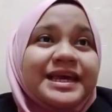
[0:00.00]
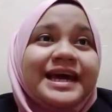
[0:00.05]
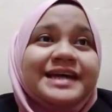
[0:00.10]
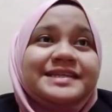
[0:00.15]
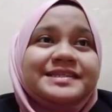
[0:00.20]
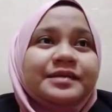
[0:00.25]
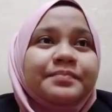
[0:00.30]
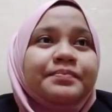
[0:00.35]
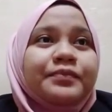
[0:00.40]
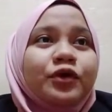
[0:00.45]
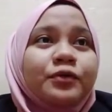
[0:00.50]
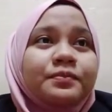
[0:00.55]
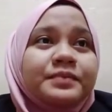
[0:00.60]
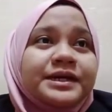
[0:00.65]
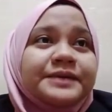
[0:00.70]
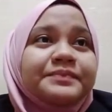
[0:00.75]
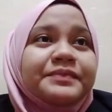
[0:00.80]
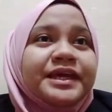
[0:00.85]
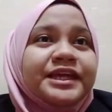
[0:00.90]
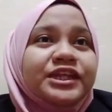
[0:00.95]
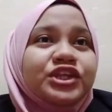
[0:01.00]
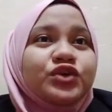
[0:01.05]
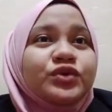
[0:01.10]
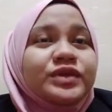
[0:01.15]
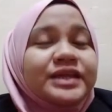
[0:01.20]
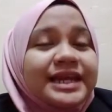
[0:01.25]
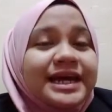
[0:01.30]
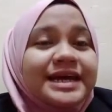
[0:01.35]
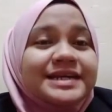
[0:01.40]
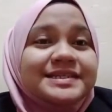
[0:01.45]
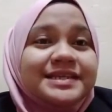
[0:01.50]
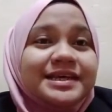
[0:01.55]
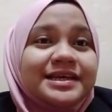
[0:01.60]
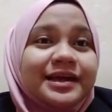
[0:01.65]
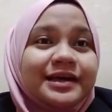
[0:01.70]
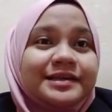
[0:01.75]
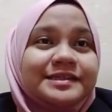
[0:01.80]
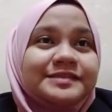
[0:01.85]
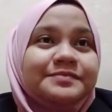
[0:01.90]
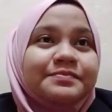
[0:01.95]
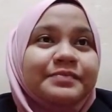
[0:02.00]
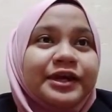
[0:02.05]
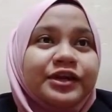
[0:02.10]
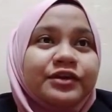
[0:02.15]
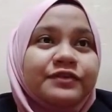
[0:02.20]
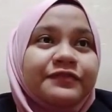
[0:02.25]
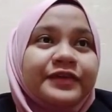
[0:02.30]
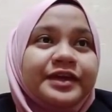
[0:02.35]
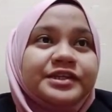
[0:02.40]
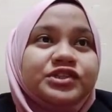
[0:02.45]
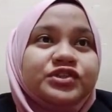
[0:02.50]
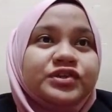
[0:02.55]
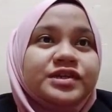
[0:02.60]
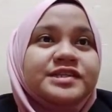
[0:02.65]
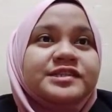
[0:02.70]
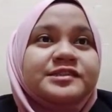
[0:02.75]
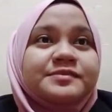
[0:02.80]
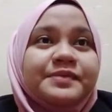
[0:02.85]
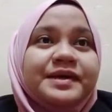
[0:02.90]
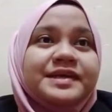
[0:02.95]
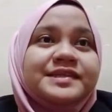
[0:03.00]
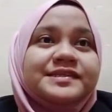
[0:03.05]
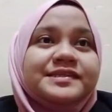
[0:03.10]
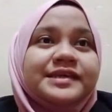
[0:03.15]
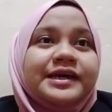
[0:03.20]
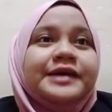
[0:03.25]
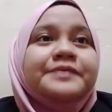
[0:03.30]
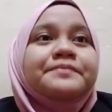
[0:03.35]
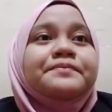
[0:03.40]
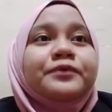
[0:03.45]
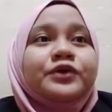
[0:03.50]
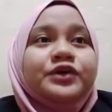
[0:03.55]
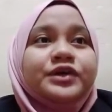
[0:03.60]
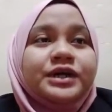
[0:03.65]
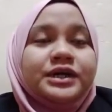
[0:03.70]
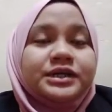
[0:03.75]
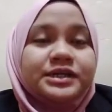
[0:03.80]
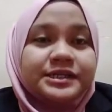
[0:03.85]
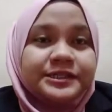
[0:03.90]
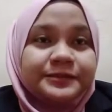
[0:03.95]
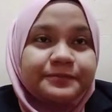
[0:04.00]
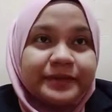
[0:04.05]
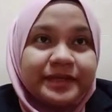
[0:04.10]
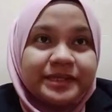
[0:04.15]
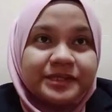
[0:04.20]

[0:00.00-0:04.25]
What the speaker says: has a problem in utilizing its manufacturing space and product display